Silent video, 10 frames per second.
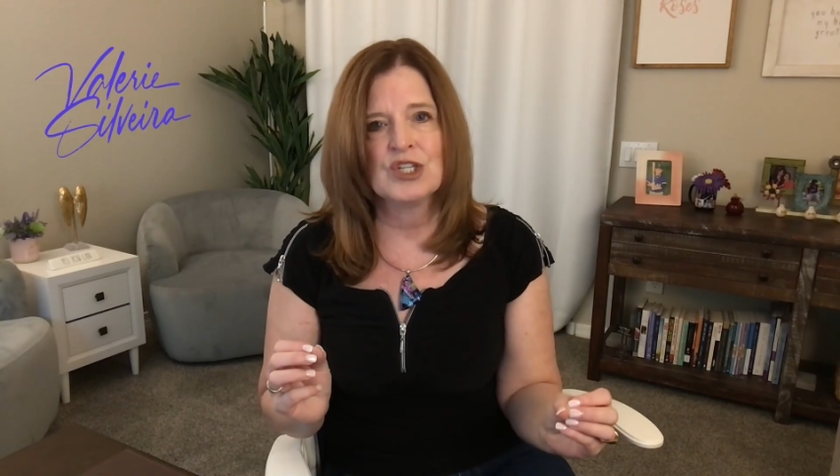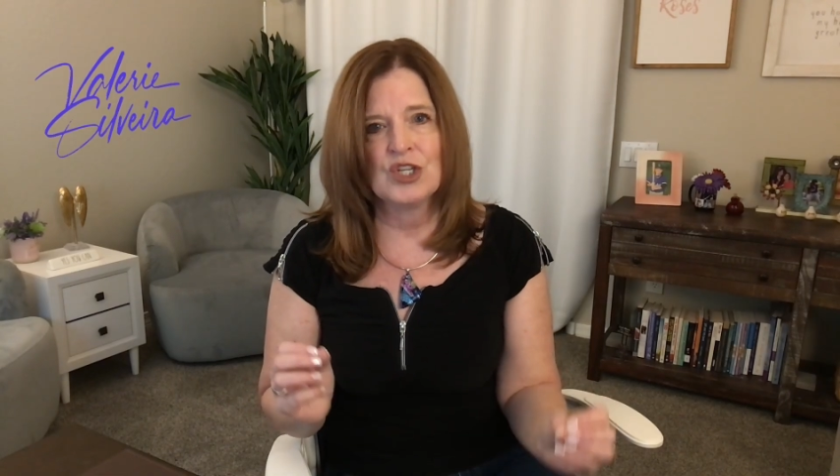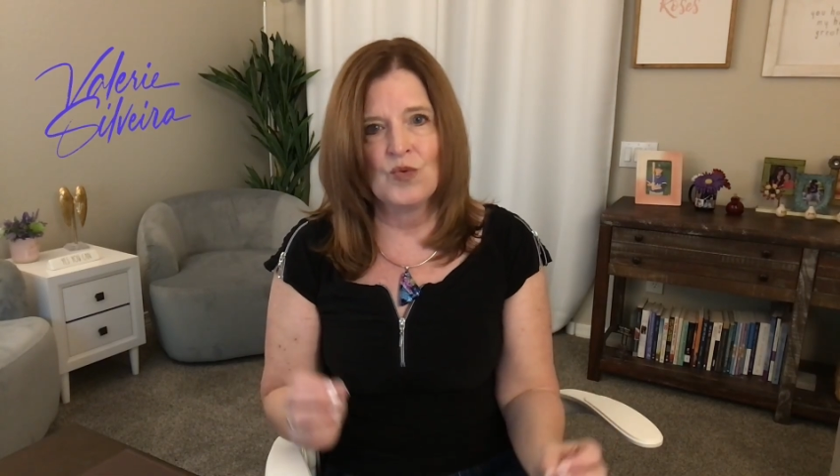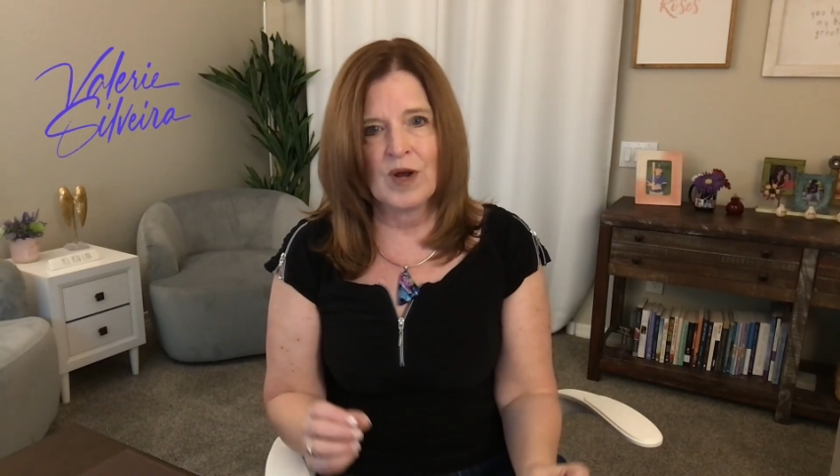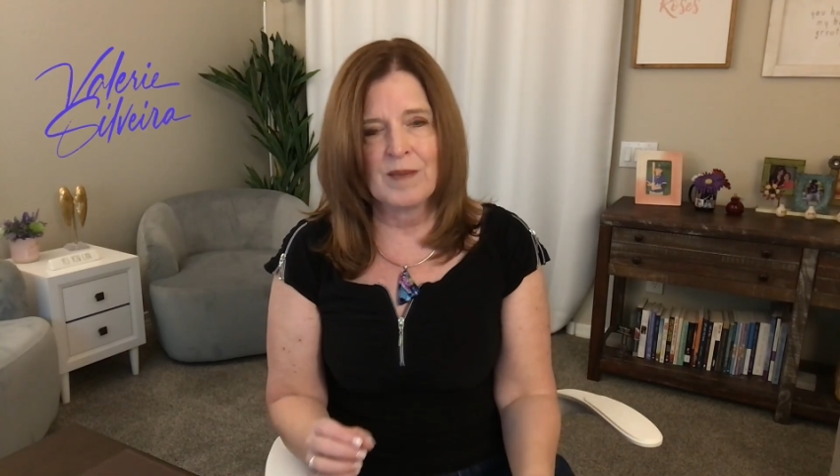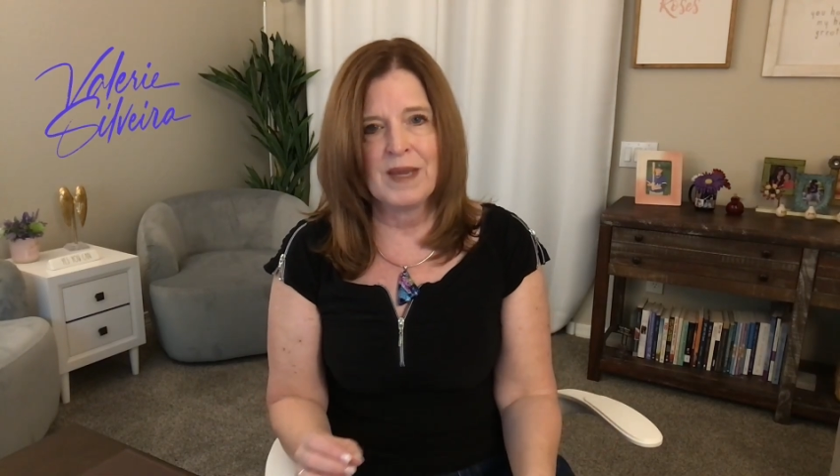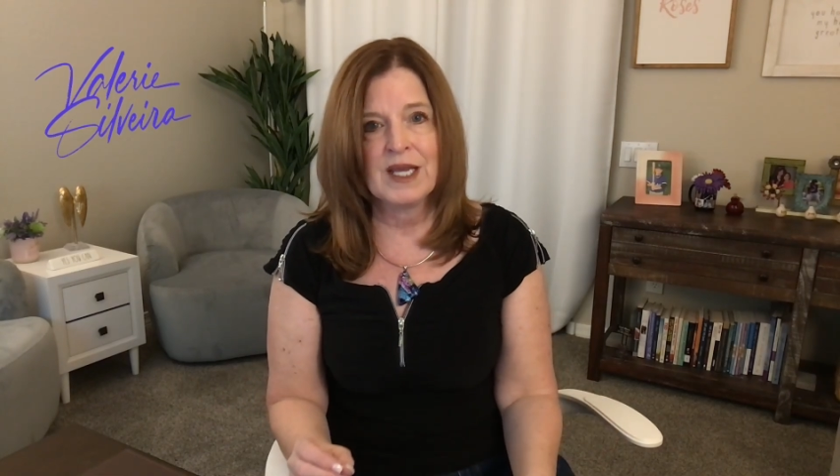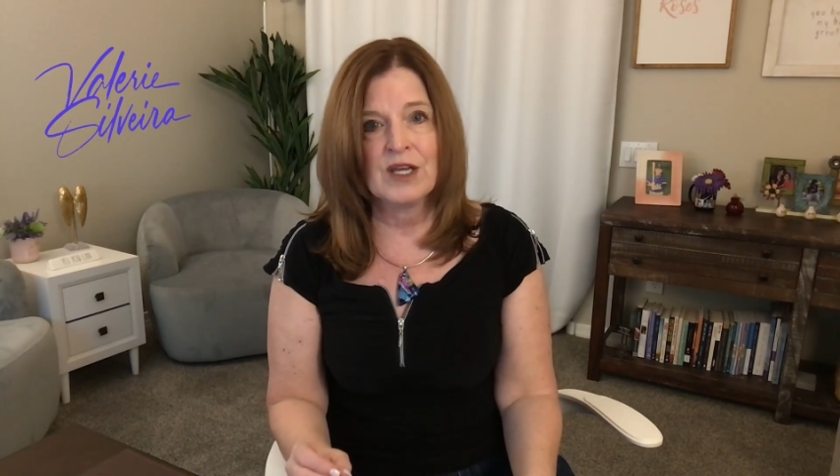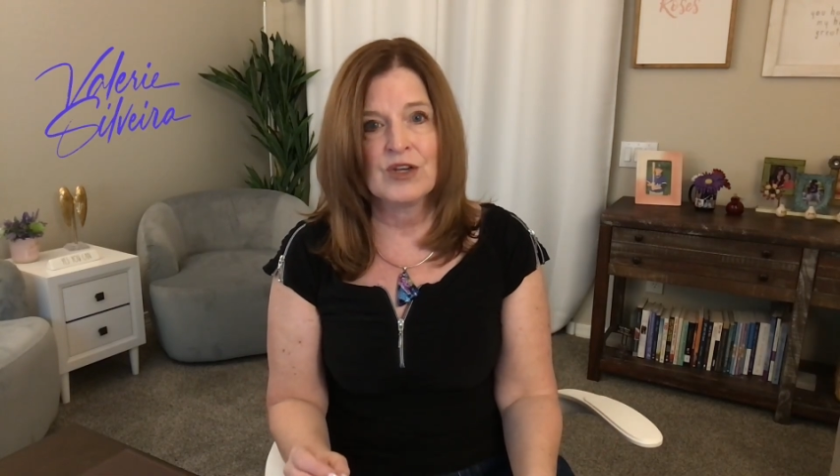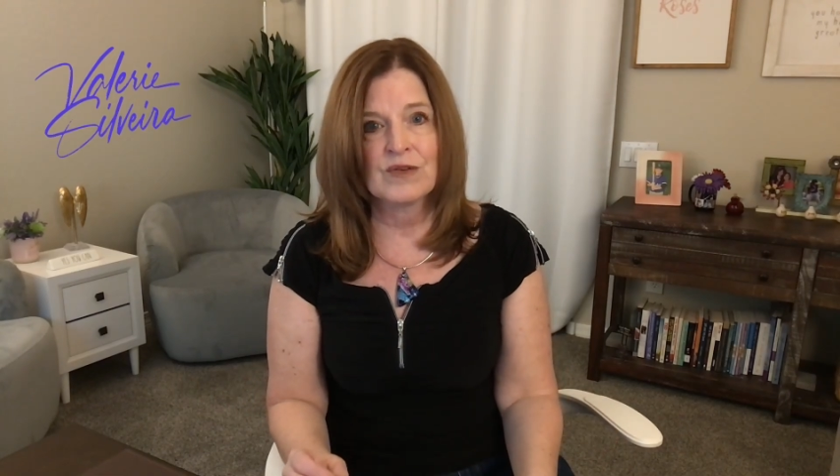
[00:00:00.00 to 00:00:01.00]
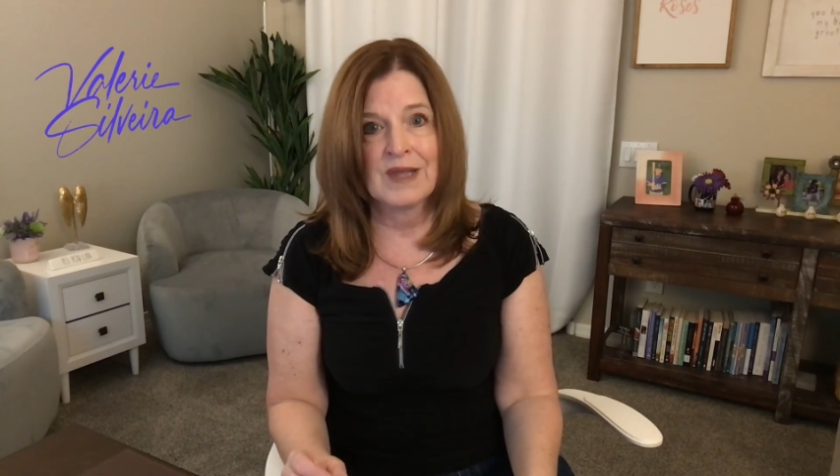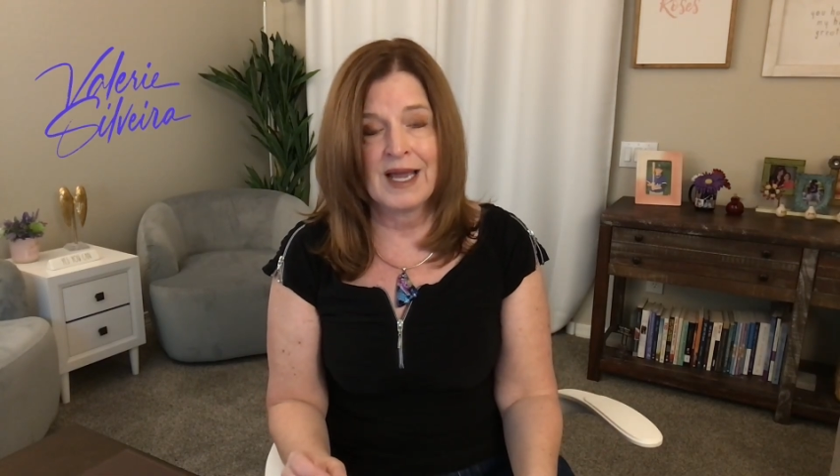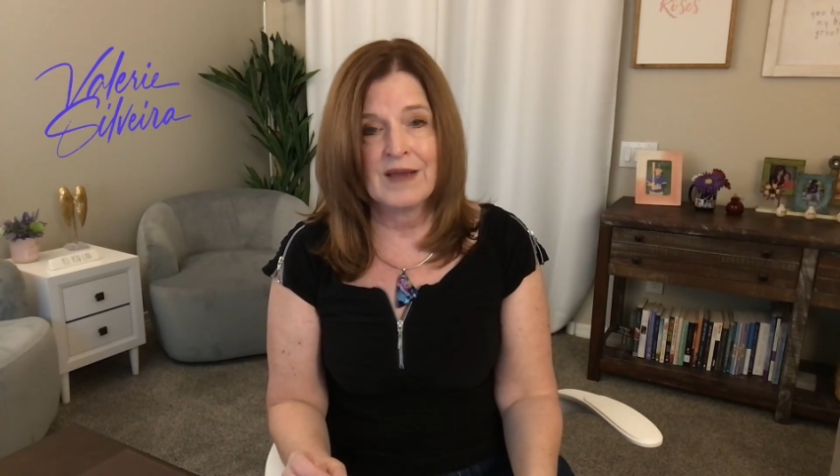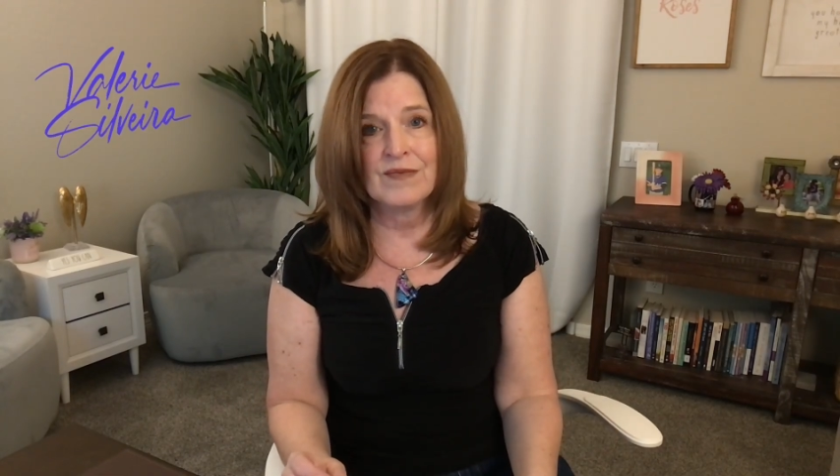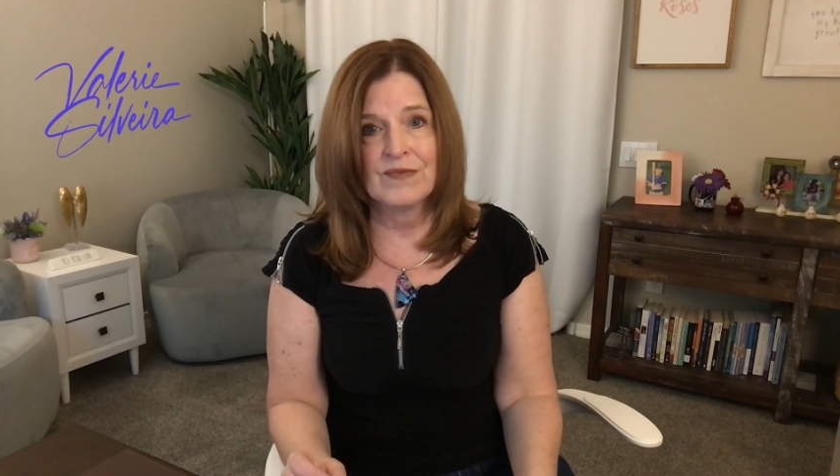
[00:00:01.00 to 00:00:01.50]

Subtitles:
you want to make in your life.